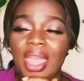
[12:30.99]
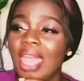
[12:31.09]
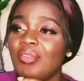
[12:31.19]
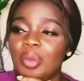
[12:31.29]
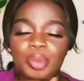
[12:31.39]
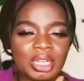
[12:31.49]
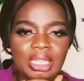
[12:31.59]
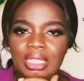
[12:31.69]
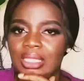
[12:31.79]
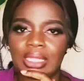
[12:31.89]
Everybody
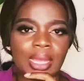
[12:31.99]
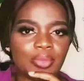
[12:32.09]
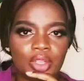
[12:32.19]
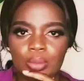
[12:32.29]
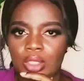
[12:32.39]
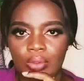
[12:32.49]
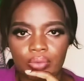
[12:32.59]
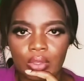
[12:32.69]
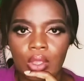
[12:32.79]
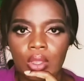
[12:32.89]
needs time for
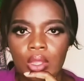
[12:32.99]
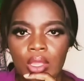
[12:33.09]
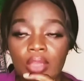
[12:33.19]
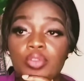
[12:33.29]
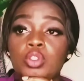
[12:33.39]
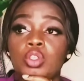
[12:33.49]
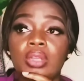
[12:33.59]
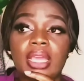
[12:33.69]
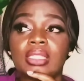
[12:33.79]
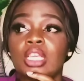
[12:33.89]
themselves. Even you
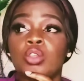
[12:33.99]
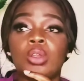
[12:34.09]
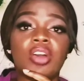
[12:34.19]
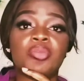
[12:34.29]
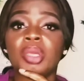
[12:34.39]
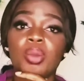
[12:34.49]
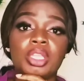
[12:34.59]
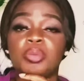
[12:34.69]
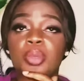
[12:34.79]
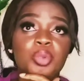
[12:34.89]
that you say you love being
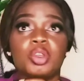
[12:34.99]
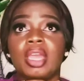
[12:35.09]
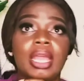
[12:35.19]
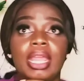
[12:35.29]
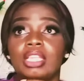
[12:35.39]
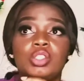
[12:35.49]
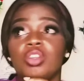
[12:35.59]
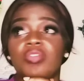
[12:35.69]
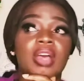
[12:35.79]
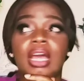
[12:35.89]
with people, you're an
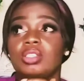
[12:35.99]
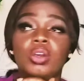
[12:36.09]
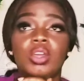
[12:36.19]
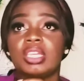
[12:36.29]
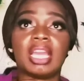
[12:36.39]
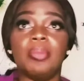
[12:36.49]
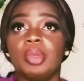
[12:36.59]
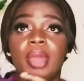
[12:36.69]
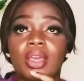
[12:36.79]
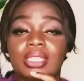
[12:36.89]
extrovert, you can't be
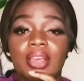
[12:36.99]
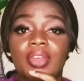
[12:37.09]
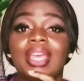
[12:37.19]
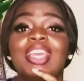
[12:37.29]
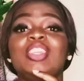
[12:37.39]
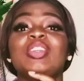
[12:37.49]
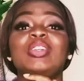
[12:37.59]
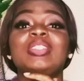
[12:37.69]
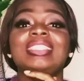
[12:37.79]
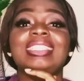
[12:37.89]
by yourself.
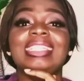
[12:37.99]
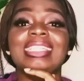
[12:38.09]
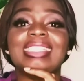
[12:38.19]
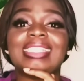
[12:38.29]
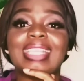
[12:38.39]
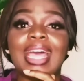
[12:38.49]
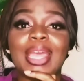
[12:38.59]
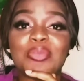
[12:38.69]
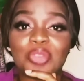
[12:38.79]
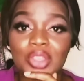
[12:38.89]
You need
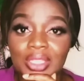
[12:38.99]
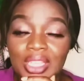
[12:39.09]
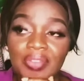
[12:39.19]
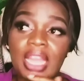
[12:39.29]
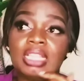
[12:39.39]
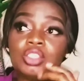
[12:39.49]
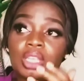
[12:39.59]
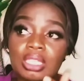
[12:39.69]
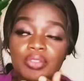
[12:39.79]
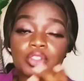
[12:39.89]
time for yourself. And
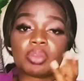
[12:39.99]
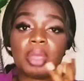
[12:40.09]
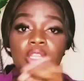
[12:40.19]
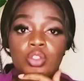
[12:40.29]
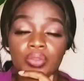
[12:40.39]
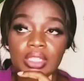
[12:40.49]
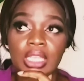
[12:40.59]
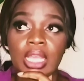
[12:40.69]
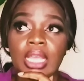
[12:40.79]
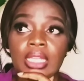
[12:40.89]
interestingly, for some extroverts,
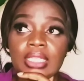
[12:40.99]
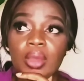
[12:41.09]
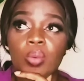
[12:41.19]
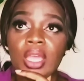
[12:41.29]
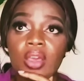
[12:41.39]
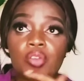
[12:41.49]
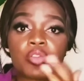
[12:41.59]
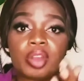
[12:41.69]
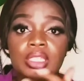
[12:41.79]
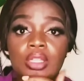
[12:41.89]
their way of
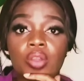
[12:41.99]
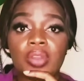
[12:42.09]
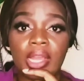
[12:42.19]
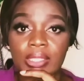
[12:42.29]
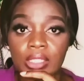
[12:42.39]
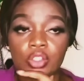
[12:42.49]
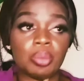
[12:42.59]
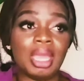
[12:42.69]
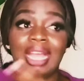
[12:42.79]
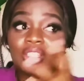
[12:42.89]
resting or relaxation
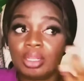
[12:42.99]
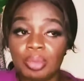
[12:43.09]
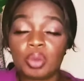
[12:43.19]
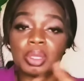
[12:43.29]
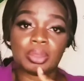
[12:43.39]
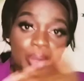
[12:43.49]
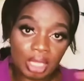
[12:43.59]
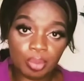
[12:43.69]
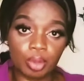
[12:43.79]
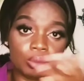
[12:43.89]
may actually be with
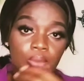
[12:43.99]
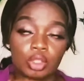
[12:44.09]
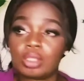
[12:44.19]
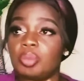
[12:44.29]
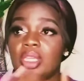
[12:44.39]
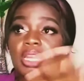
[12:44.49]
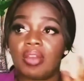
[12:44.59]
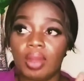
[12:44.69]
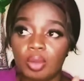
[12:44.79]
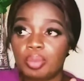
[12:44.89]
people, just being
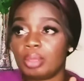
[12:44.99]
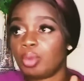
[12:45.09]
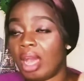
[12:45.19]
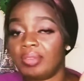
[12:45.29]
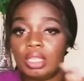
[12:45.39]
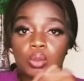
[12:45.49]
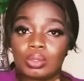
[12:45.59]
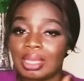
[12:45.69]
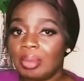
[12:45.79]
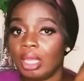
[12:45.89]
around people, having a good
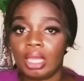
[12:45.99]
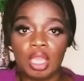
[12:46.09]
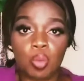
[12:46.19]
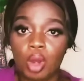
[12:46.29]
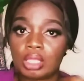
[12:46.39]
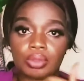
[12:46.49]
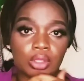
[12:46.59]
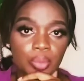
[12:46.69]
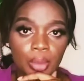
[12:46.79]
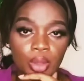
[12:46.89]
time. It works for
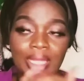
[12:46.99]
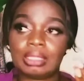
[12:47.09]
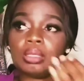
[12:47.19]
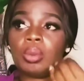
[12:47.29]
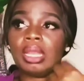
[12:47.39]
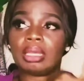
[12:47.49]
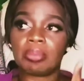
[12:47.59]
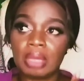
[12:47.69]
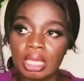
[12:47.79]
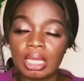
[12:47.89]
some people. Like someone like
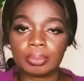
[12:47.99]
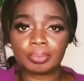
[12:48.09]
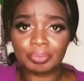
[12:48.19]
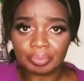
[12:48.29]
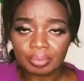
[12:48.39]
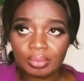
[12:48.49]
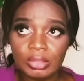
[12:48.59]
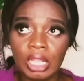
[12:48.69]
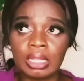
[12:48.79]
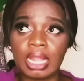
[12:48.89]
me,
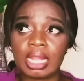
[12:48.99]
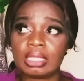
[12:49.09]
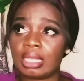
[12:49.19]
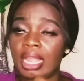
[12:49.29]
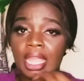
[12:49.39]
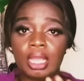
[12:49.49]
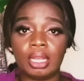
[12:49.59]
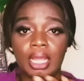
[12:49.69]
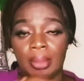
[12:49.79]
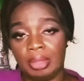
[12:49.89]
that is,
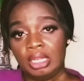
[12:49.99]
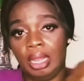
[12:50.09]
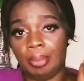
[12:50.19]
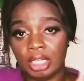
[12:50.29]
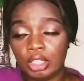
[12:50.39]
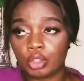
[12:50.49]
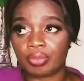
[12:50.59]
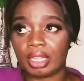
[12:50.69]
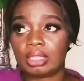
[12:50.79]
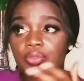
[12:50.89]
I'm an
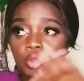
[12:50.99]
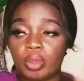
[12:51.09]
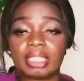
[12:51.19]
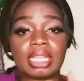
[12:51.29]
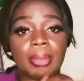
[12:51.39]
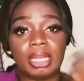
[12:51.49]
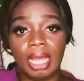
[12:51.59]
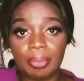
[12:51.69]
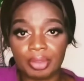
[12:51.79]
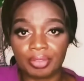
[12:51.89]
introvert, even though I say I'm an
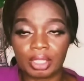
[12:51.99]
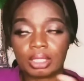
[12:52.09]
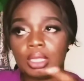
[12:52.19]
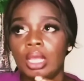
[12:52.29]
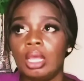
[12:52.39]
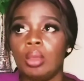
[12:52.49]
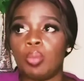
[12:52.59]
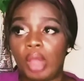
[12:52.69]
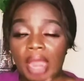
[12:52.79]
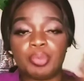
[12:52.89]
ambivert,
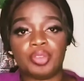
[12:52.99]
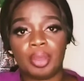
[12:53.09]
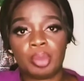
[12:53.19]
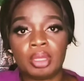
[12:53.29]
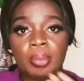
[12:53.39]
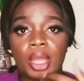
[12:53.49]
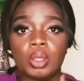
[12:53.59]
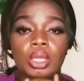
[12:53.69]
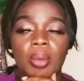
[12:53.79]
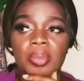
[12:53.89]
but I prefer being in my
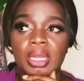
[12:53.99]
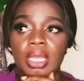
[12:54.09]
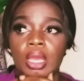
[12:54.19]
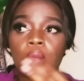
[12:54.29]
own company.